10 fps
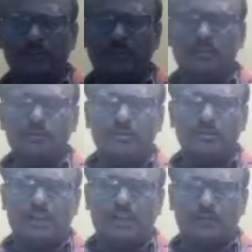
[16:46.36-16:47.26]
with
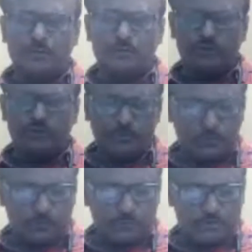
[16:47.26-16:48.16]
according to the
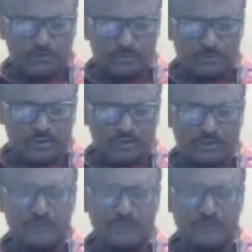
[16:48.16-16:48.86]
provisions of this